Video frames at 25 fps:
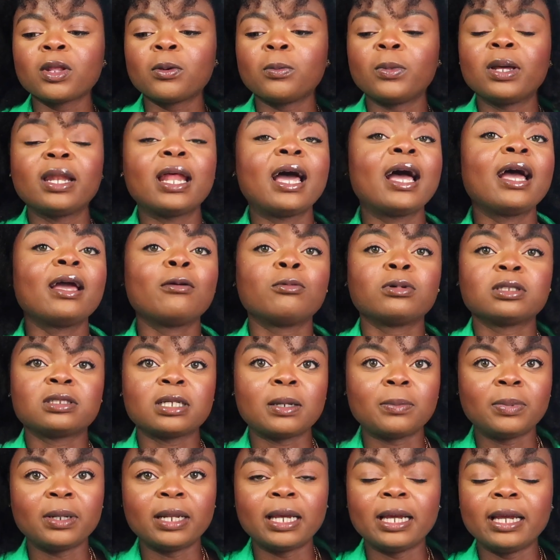when I was
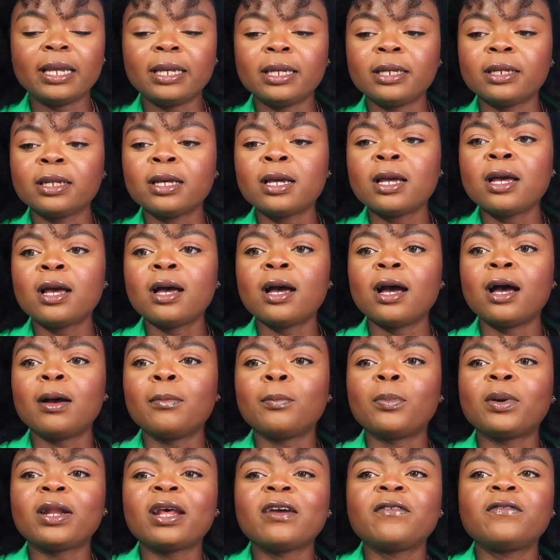applying.
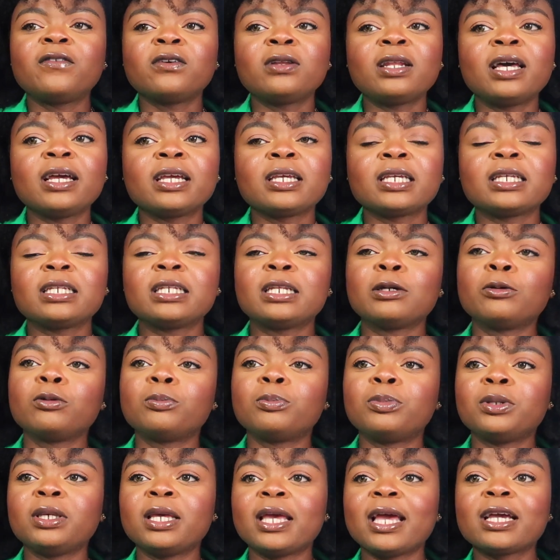But I feel like there
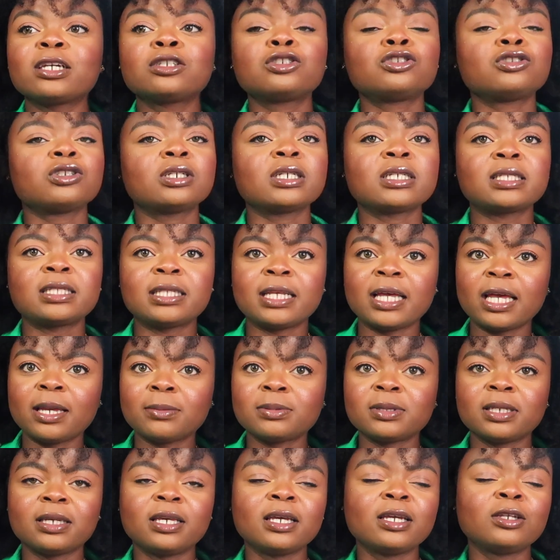will be extra
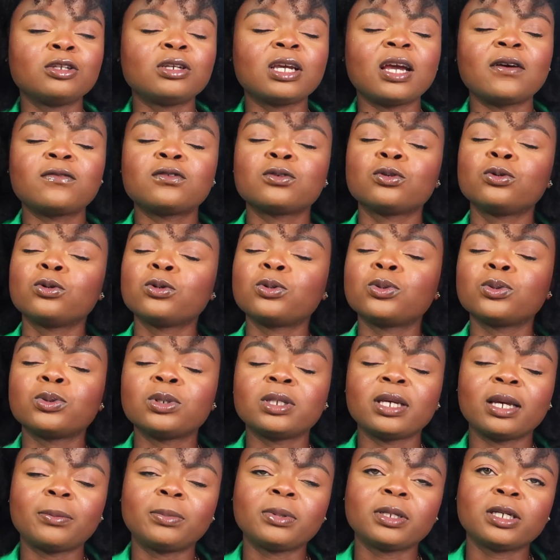steps. Again, you have to go through
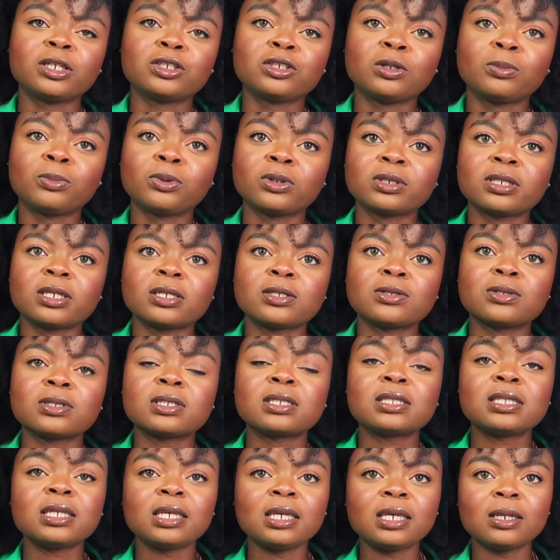the application process to
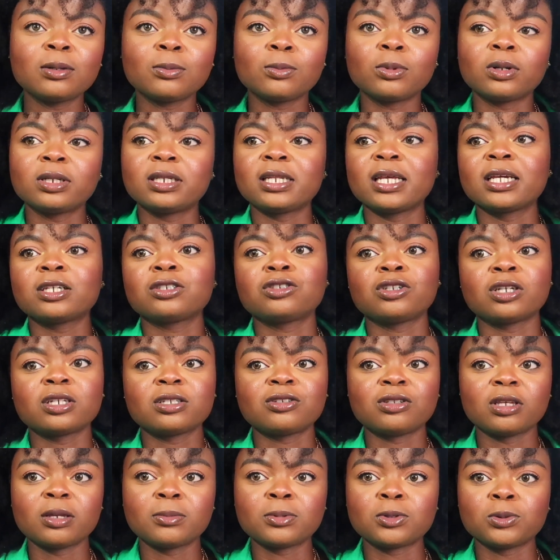see what the extra
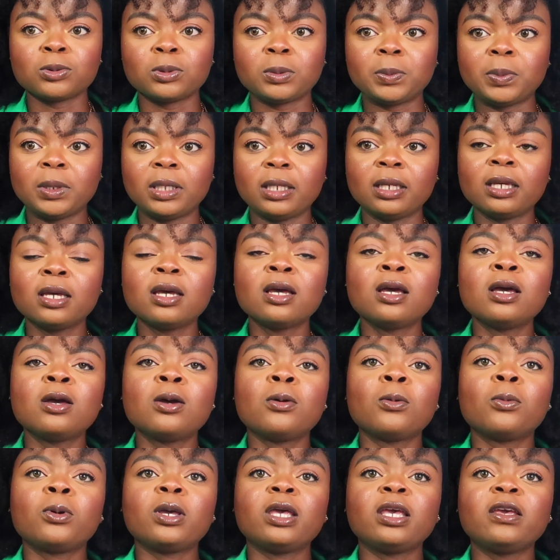steps would be.
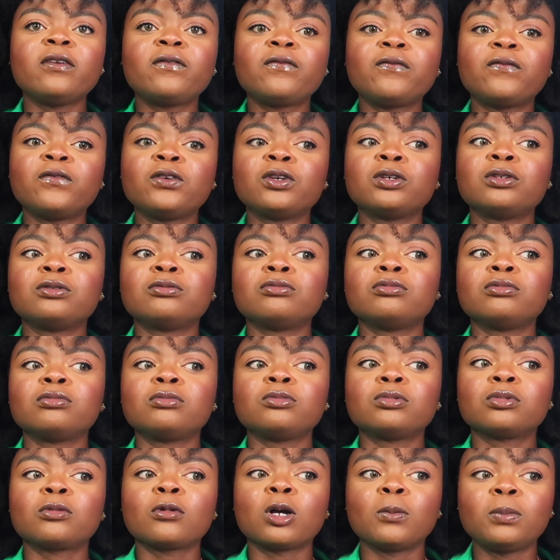If you
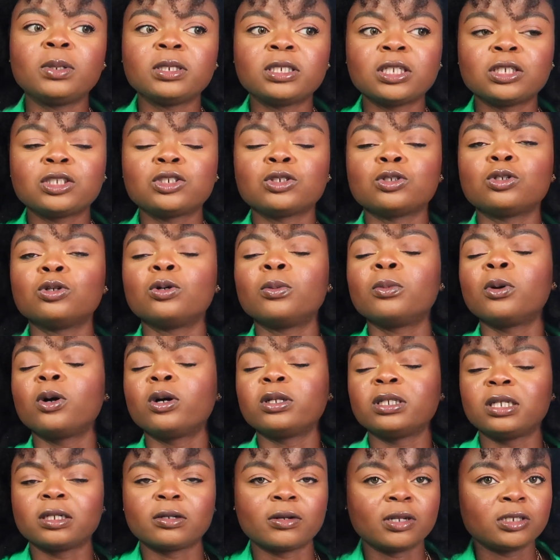completed your
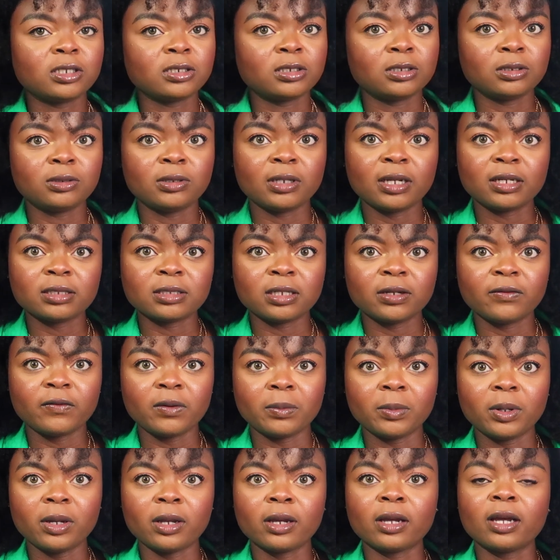undergraduate degree outside of
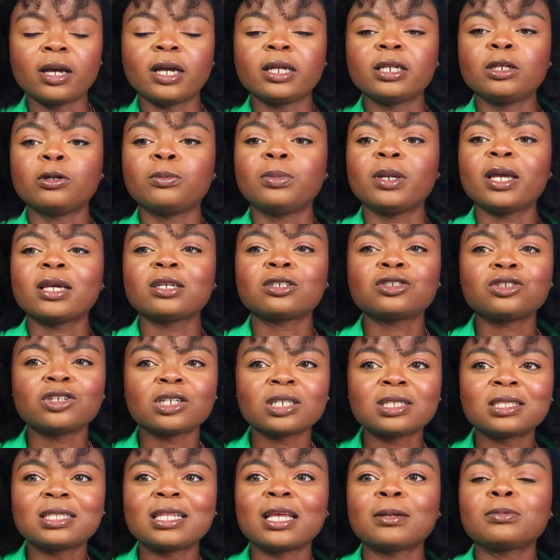America, there will be
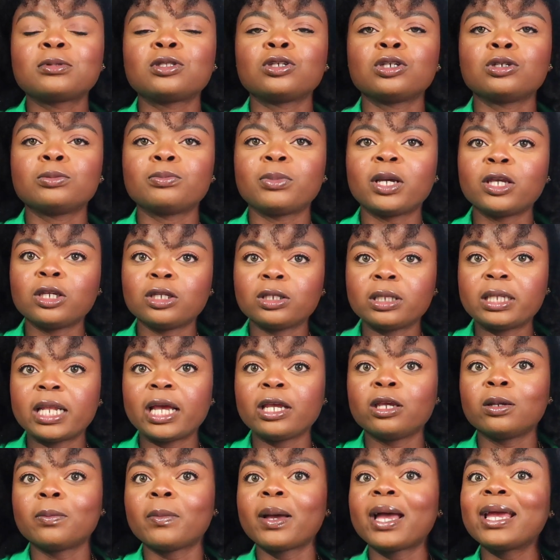extra steps
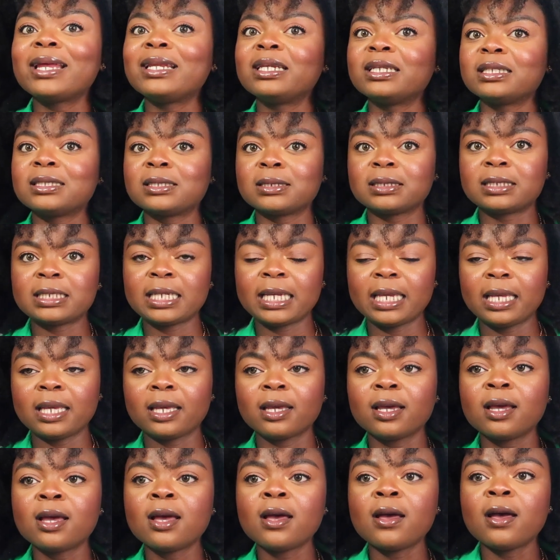that you might need to
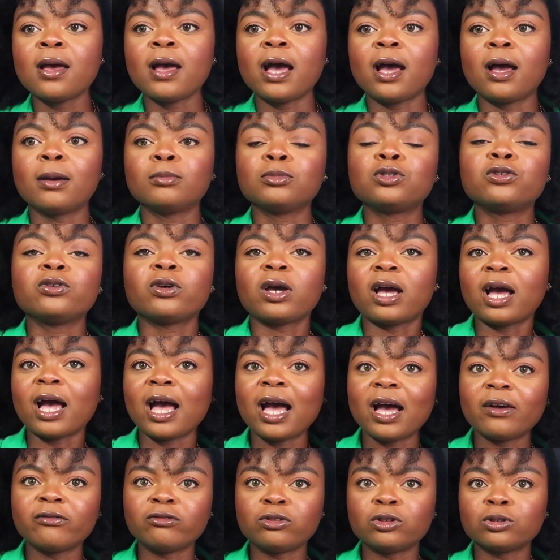take to
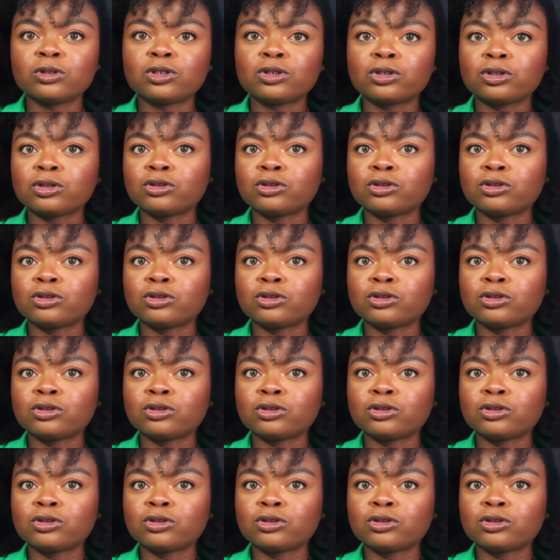have those